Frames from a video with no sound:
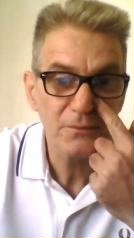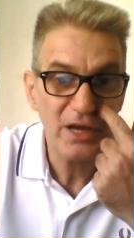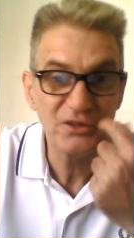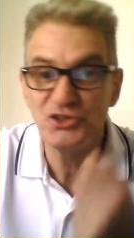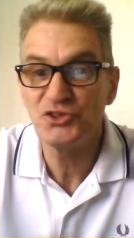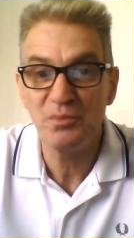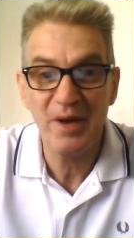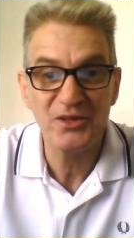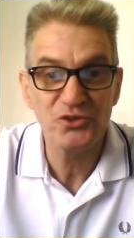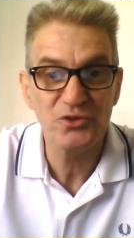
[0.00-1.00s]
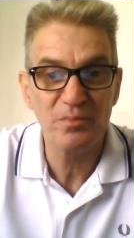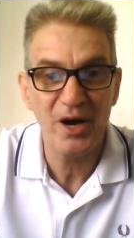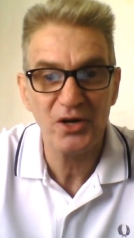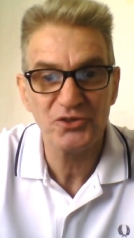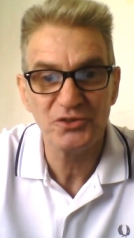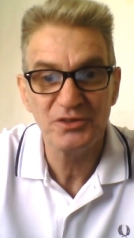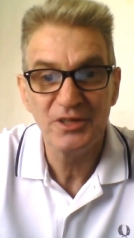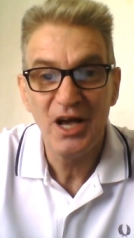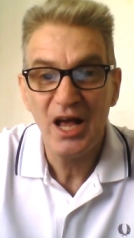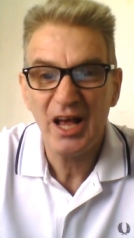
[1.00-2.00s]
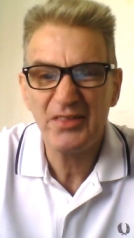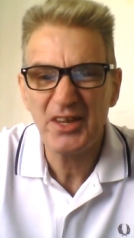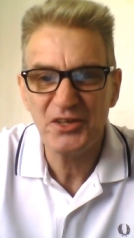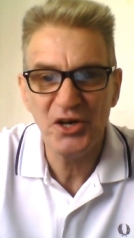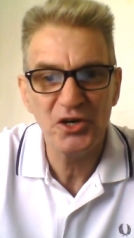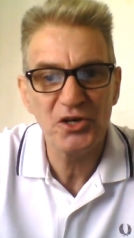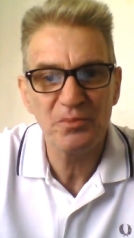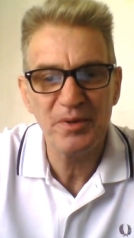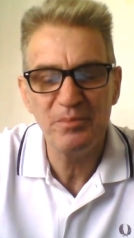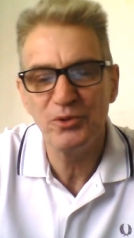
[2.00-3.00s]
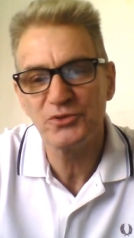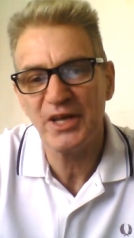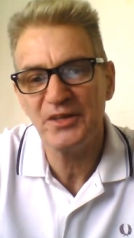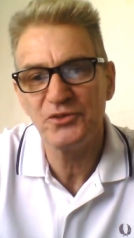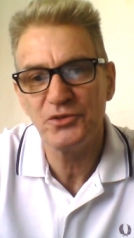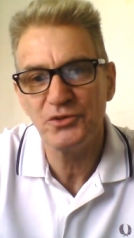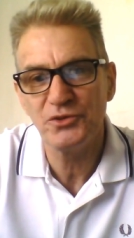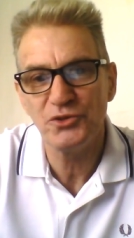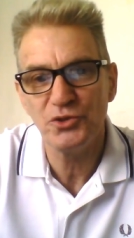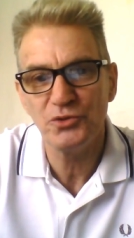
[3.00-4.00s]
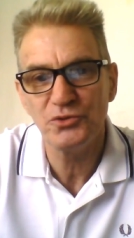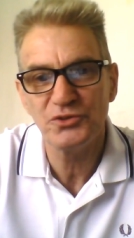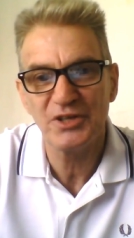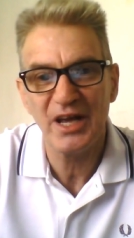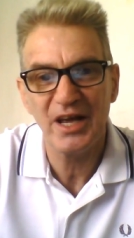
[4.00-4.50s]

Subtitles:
It just depends on the person. I think younger people tend to use